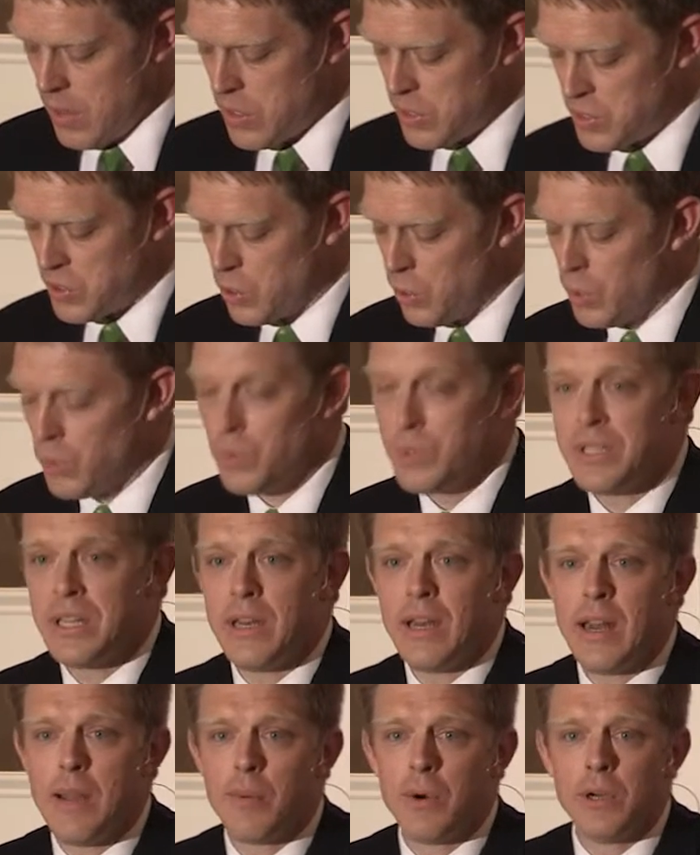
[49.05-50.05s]
The school was
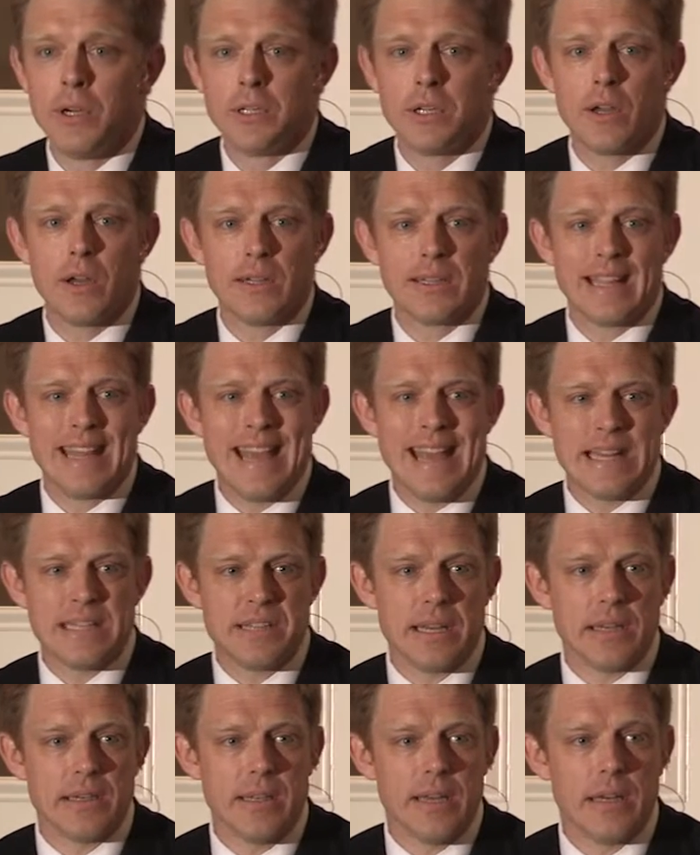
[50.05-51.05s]
in a neighborhood called
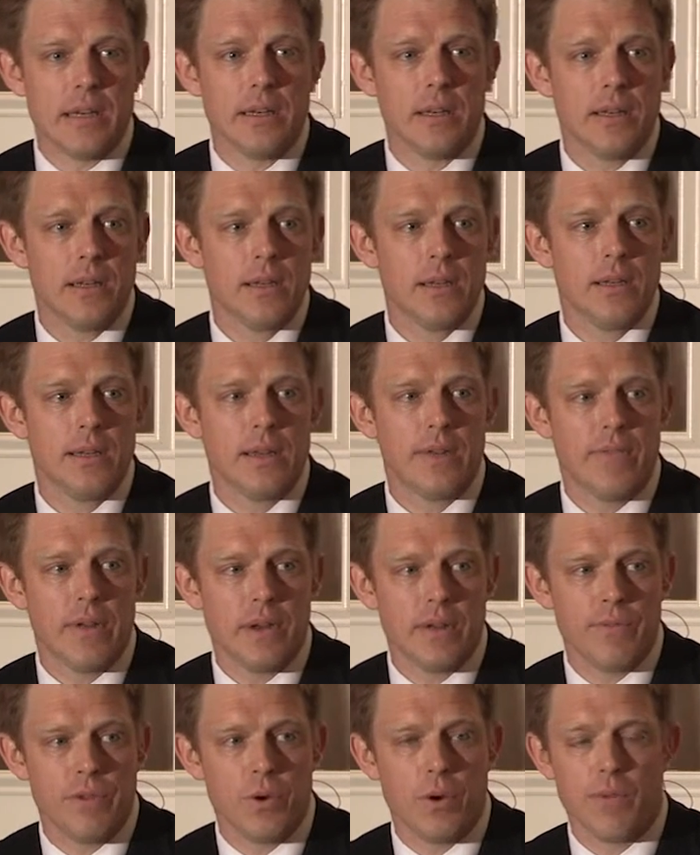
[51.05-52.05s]
Kensington. If
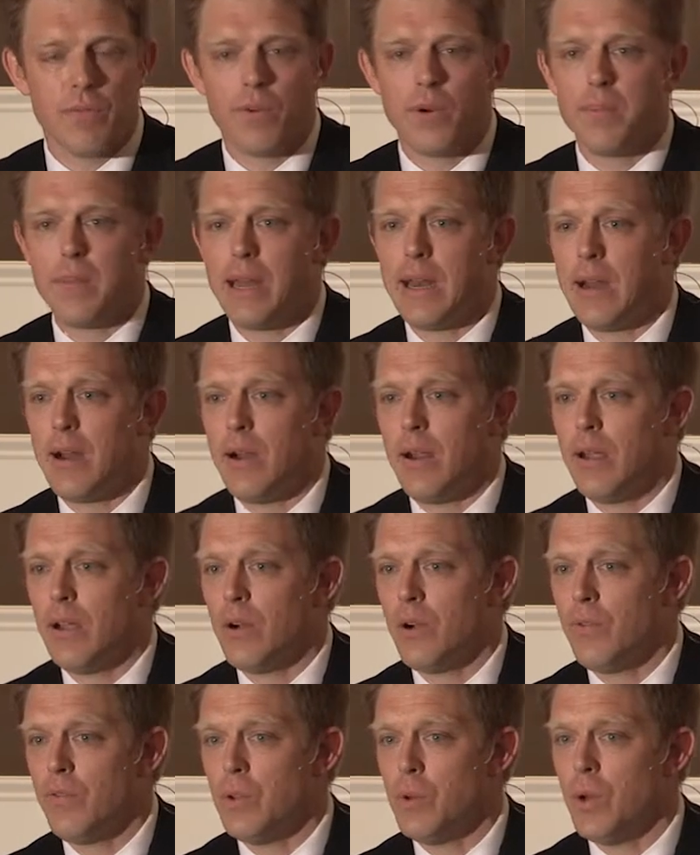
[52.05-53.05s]
any of you are from that area
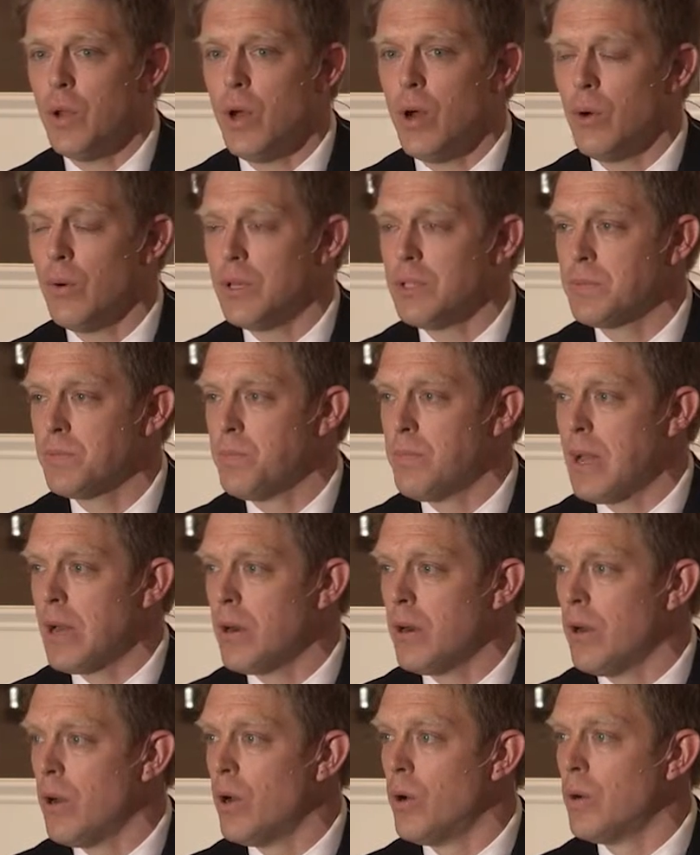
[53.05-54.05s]
or if you know, it's
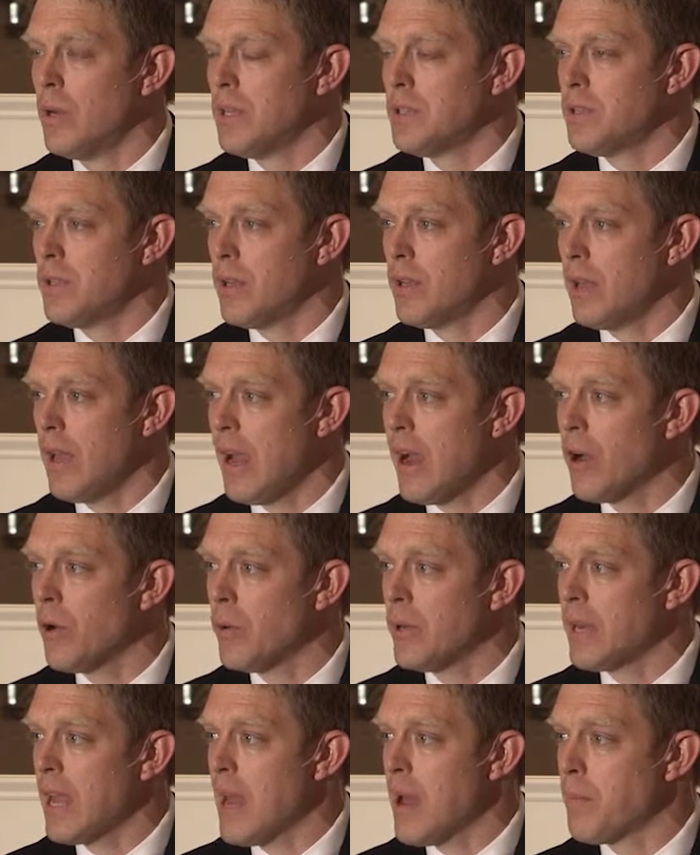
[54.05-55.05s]
better known as the
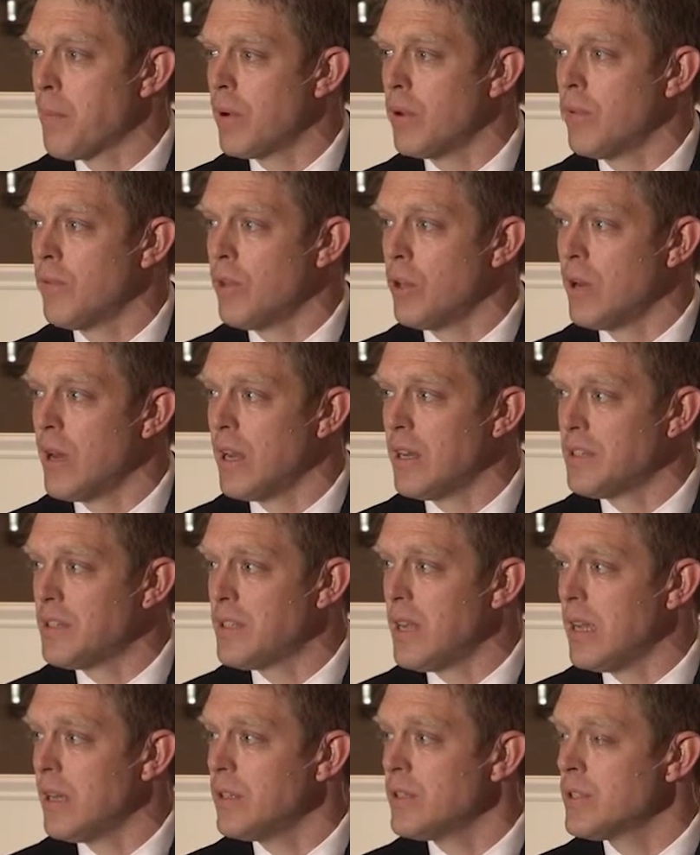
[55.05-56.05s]
heroin capital of the United
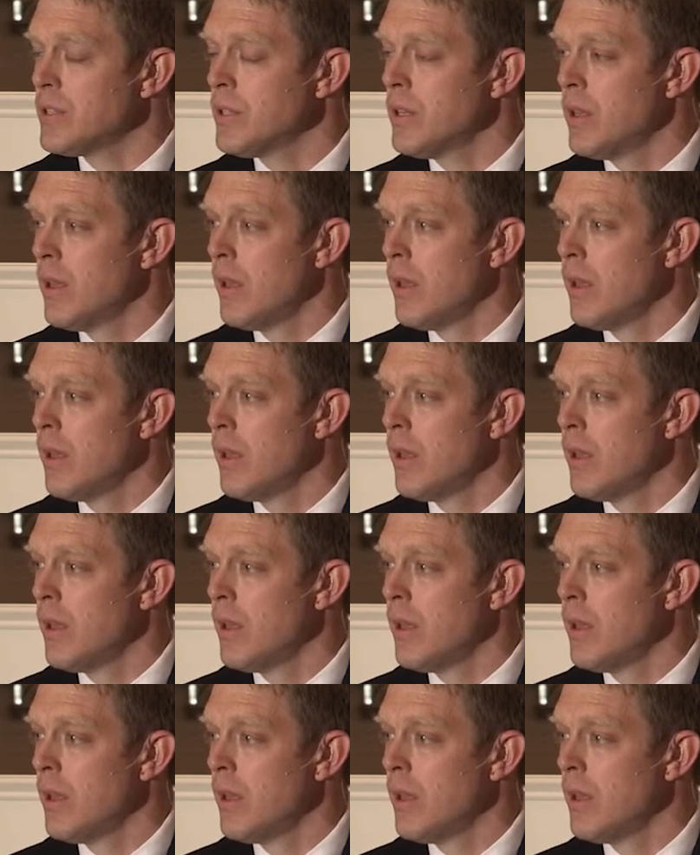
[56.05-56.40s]
States.